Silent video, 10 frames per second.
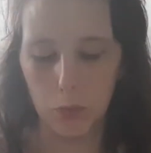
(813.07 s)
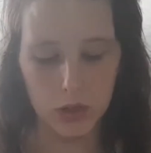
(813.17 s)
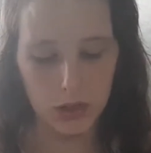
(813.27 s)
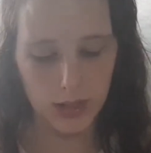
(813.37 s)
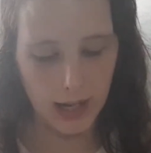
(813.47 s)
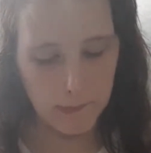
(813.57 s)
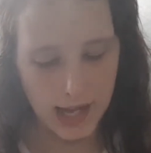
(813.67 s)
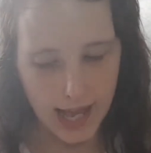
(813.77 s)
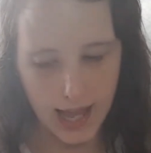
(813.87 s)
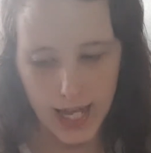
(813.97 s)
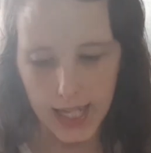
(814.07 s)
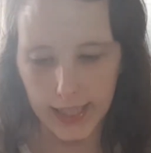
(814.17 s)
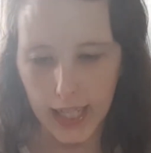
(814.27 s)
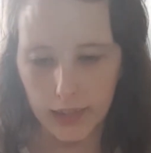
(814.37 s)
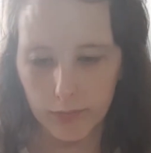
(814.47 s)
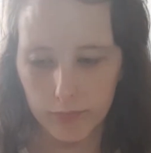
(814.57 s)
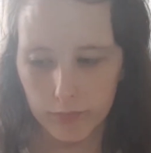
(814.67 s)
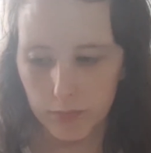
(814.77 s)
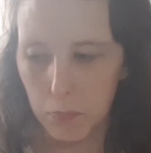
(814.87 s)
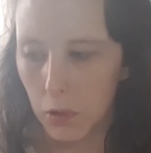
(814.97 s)
I want to dye my hair again,
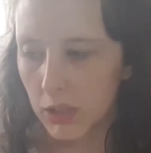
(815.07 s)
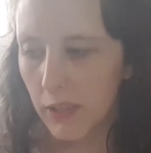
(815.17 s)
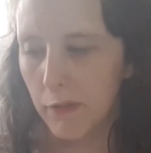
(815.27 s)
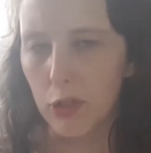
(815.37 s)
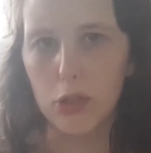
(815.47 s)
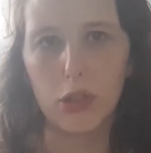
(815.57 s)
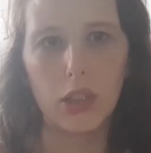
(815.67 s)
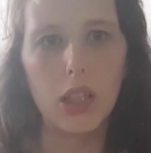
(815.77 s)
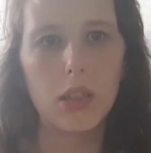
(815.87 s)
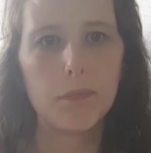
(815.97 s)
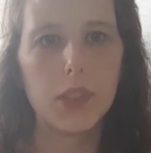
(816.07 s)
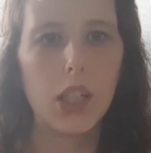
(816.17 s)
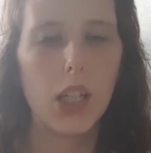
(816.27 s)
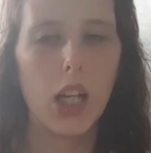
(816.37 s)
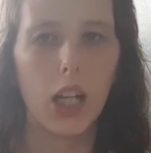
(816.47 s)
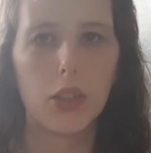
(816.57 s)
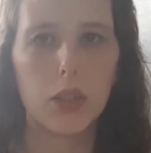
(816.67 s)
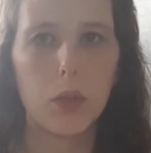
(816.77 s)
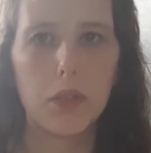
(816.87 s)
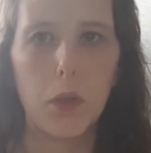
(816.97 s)
but a different colour. I don't
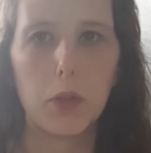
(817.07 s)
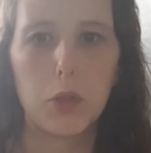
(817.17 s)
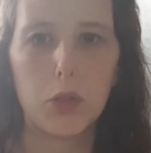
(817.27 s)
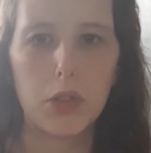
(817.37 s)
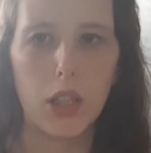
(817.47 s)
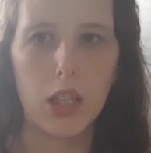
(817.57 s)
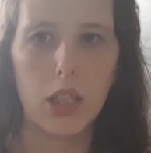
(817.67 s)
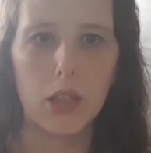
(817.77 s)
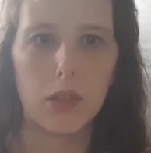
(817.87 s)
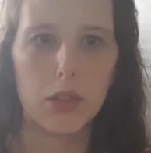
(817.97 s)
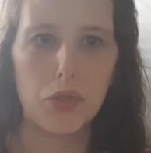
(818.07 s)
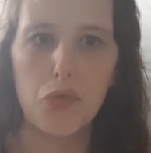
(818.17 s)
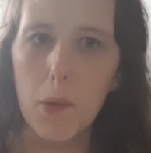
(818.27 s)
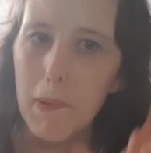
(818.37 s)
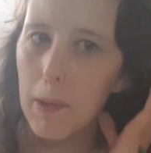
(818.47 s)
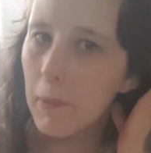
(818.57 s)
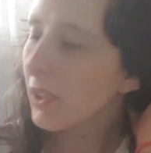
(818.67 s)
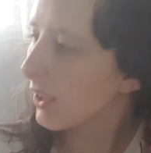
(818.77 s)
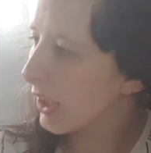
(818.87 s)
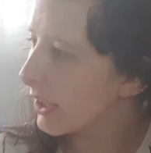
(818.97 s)
know if I should strip it,
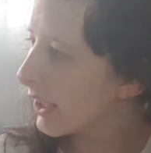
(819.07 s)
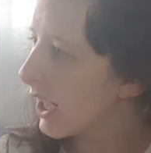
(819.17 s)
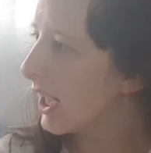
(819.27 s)
because